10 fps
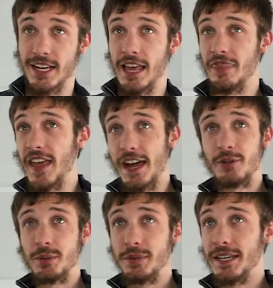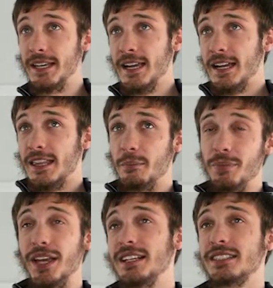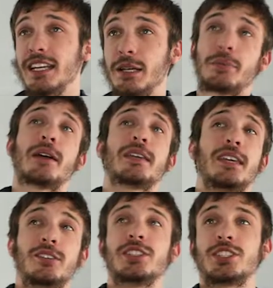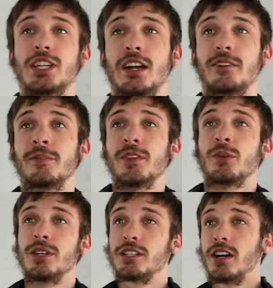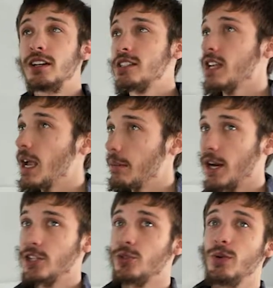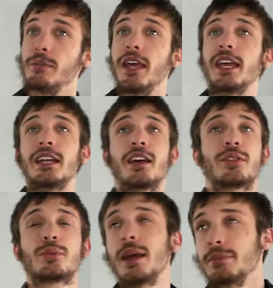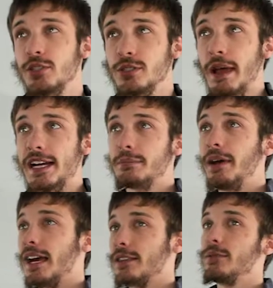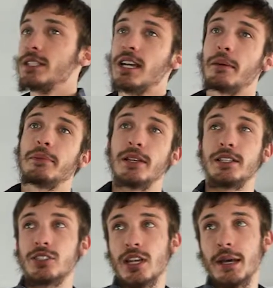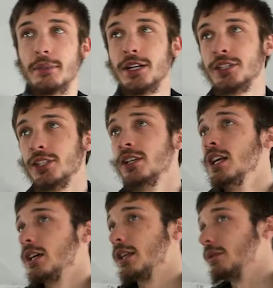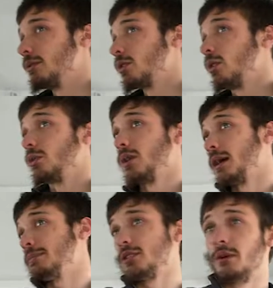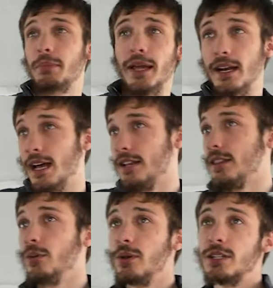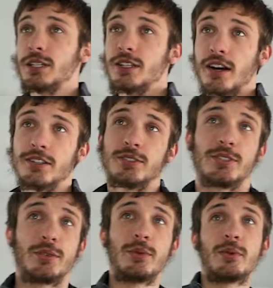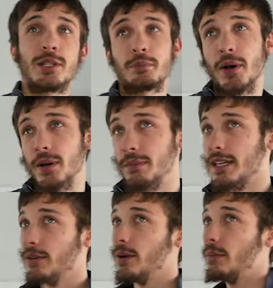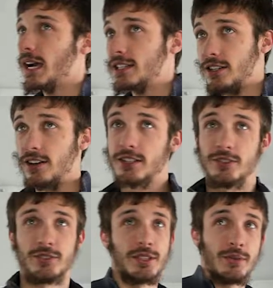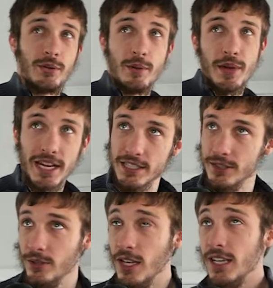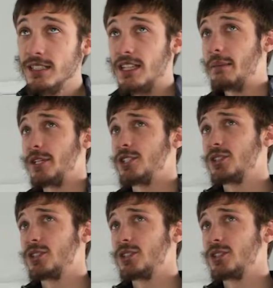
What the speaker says: That would be the biggest thing that probably killed this channel. We started Slime Rancher. We made three episodes back to back. Then we stopped playing Slime Rancher. Then we recorded one episode of Bayonetta. Then we went to Dark Souls. Then we went to Pokemon. Then we went back to Dark Souls. Then we went back to Slime Rancher.